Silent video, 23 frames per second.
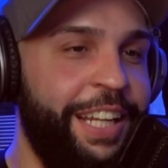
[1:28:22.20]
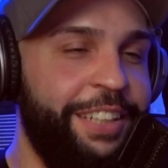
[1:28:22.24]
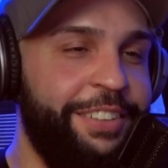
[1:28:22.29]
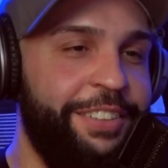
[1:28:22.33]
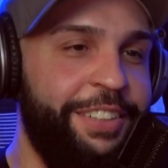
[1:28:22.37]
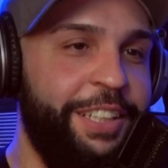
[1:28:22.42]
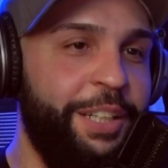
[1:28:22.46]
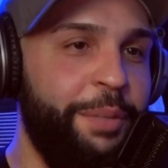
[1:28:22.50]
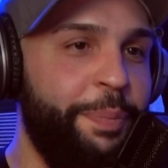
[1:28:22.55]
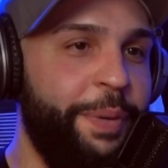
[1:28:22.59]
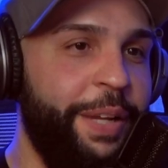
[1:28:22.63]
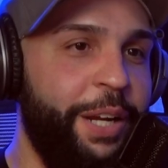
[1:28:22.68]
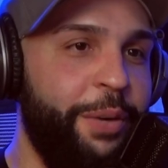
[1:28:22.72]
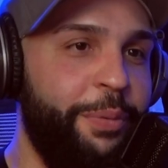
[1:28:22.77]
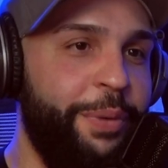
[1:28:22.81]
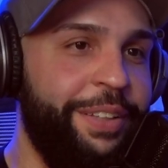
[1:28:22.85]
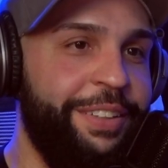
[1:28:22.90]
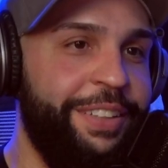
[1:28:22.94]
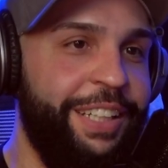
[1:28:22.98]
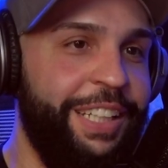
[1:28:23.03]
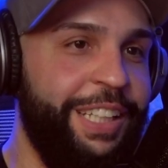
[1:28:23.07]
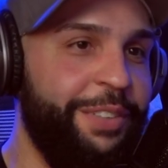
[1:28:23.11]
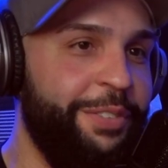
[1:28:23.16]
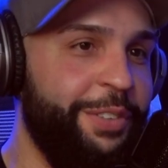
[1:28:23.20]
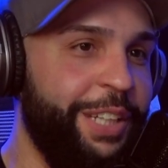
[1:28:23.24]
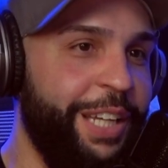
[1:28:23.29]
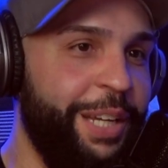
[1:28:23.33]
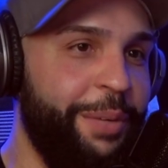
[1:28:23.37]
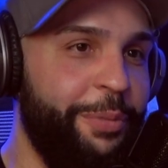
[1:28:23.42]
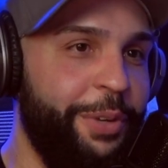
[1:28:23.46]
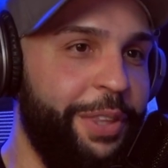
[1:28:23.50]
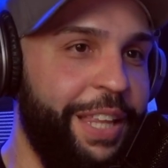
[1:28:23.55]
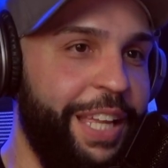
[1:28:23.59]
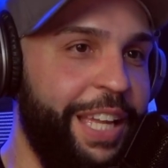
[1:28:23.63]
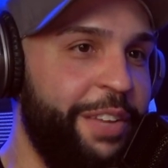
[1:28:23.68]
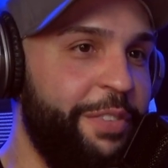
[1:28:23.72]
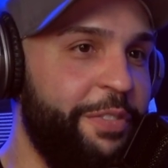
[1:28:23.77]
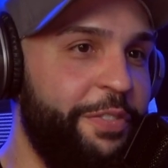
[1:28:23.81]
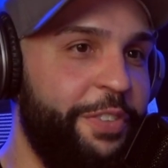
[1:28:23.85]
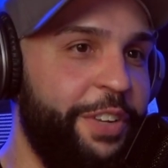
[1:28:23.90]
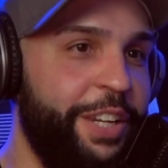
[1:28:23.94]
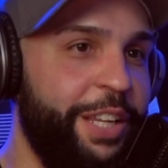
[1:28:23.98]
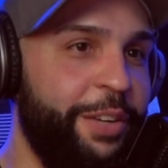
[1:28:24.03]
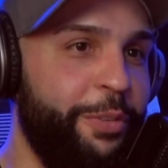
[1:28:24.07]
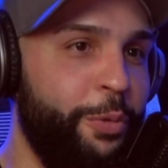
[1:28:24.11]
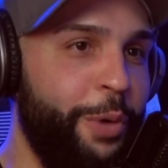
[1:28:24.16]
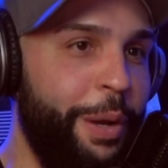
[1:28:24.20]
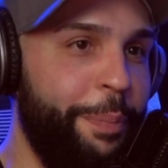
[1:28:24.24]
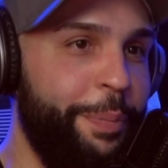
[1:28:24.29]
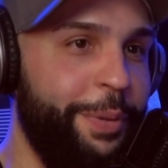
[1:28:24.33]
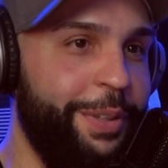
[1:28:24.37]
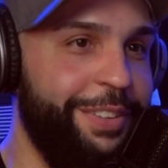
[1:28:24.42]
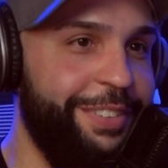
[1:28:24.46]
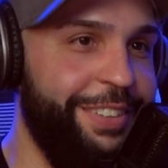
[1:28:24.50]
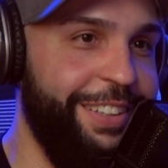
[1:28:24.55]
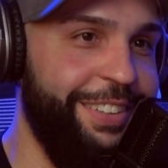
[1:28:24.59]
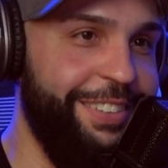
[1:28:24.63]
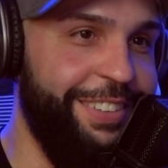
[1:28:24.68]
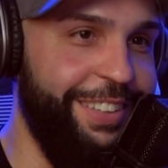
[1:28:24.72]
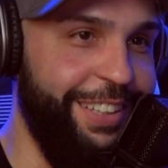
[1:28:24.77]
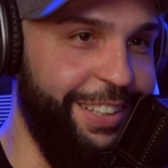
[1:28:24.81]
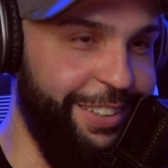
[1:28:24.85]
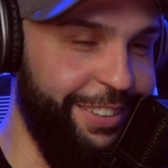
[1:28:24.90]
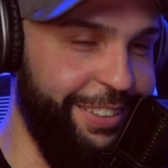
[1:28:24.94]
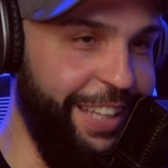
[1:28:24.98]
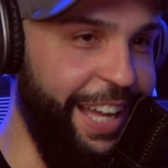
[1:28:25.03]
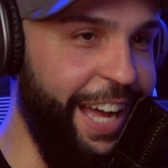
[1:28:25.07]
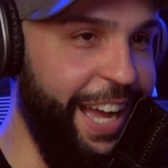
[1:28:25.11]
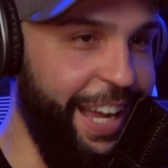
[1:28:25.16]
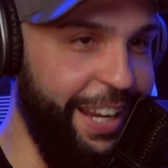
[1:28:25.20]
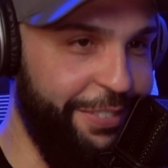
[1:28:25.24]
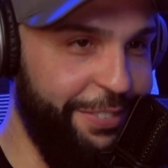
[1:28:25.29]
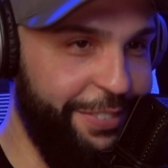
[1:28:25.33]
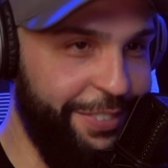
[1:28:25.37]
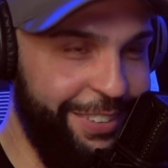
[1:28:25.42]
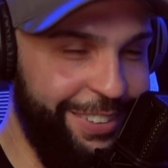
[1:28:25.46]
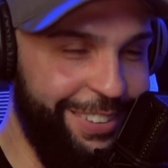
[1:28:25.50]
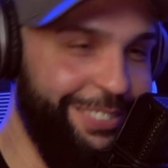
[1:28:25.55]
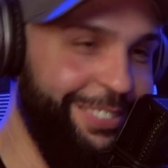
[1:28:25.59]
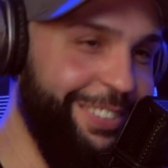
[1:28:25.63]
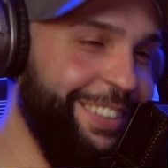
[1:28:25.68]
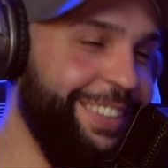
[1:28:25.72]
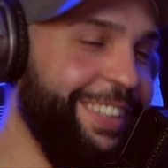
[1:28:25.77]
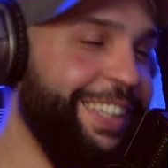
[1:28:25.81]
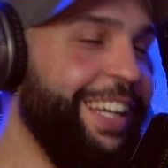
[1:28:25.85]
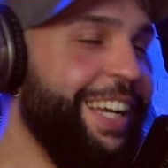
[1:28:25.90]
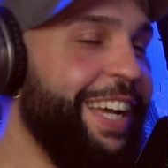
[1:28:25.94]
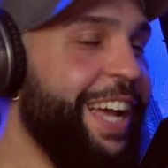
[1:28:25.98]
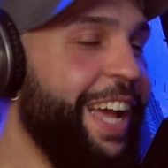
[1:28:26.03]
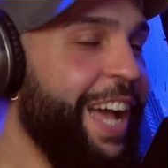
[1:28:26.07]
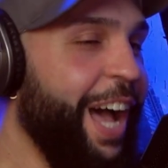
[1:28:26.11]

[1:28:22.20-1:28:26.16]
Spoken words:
she could play a Resident Evil game with infinite weapons and still die for some reason.